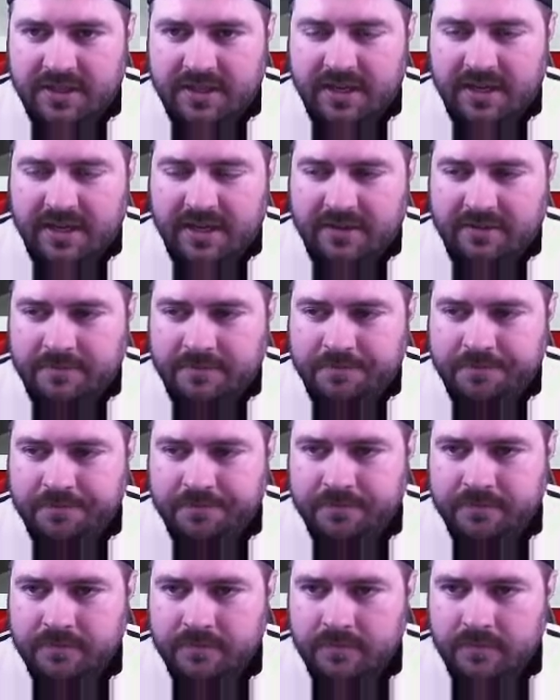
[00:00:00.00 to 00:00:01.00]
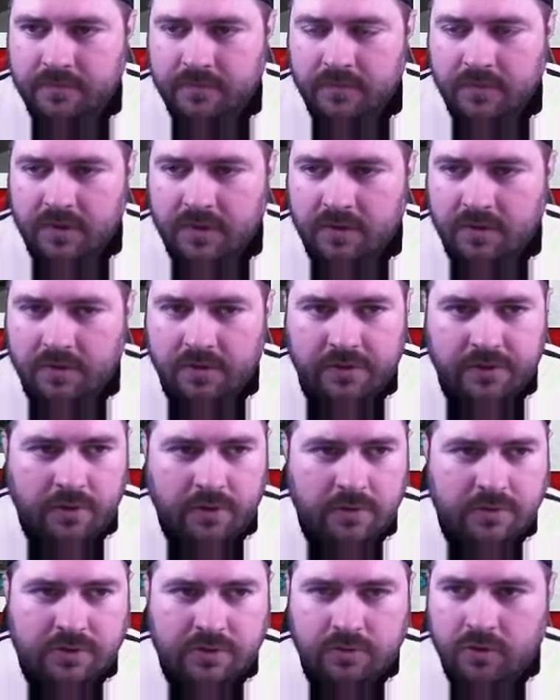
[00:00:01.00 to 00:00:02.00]
that.
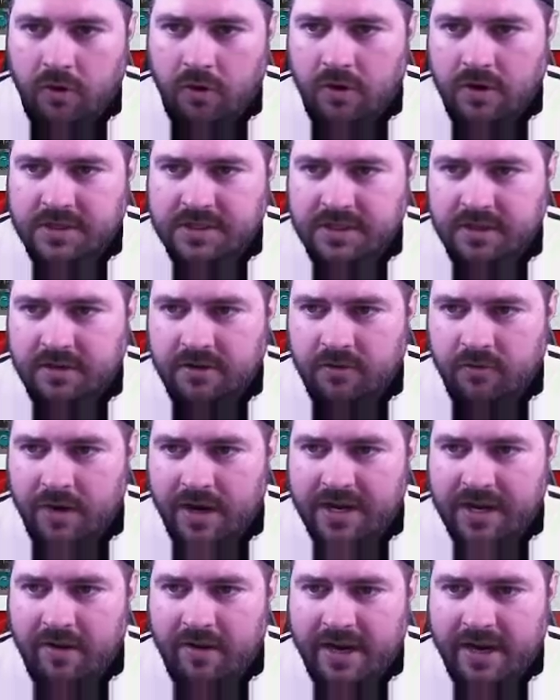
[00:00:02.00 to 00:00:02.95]
Throw 2 cards in here. Right now